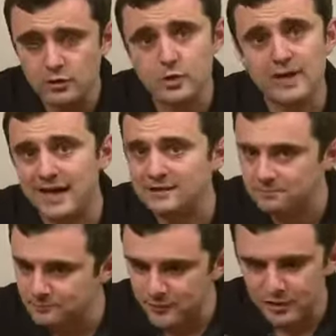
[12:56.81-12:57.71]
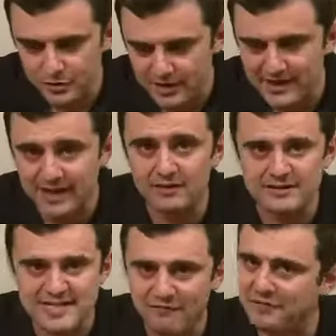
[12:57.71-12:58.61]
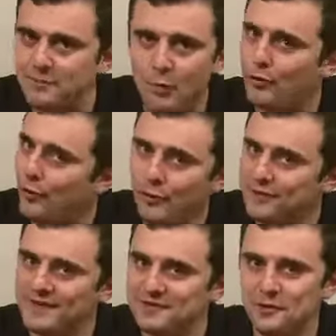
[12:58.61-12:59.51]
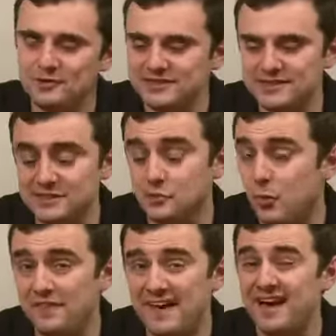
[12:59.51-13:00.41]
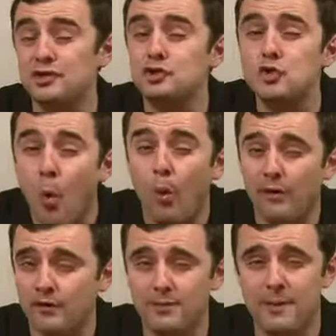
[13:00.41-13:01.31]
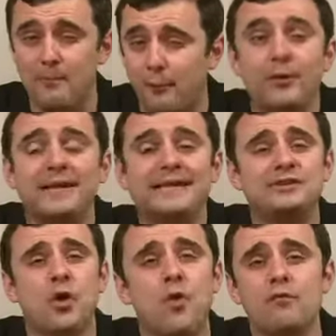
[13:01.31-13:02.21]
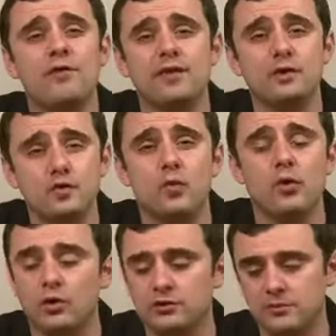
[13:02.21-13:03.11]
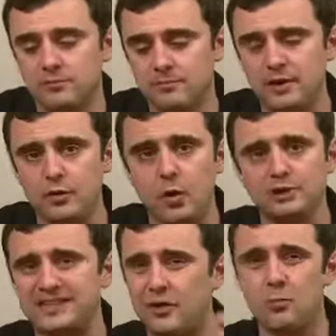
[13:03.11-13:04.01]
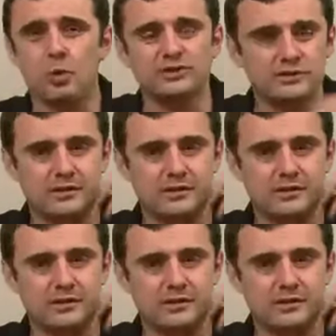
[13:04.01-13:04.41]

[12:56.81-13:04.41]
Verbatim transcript: So again, you're going to get definitely more earthy tones. This is the one thing I adore about Burgundies over the New World Pinot Noirs that go more,